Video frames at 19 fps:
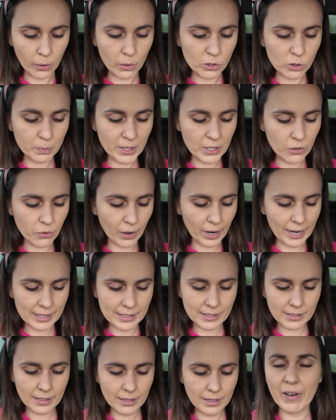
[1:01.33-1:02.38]
those will be
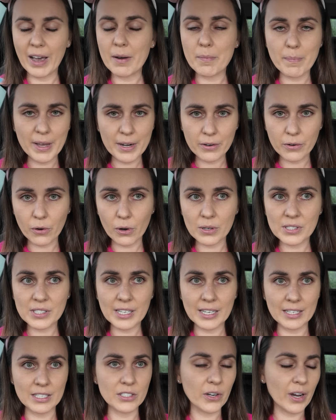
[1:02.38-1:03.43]
great. We've had Metagross
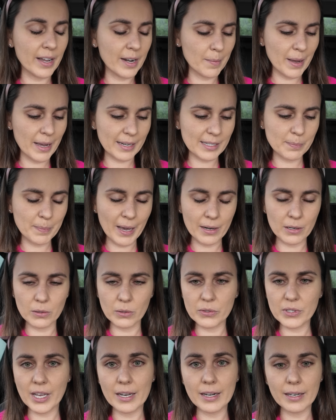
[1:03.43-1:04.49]
in Dynamax
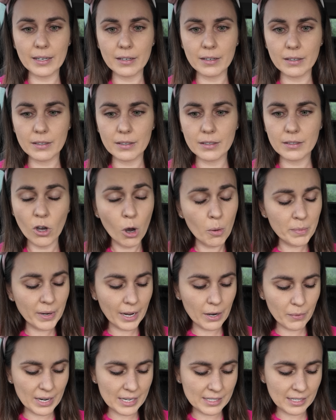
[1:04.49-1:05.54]
battles and in
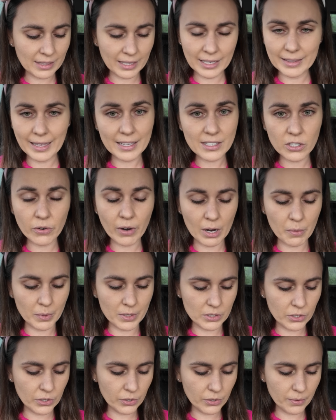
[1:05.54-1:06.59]
Comday recently, that's a great
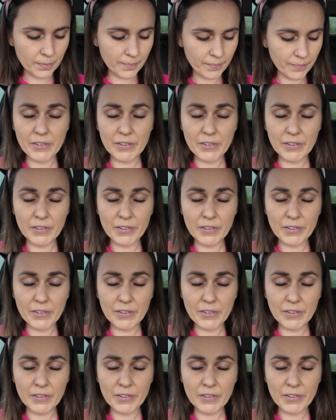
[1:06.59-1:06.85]
one too.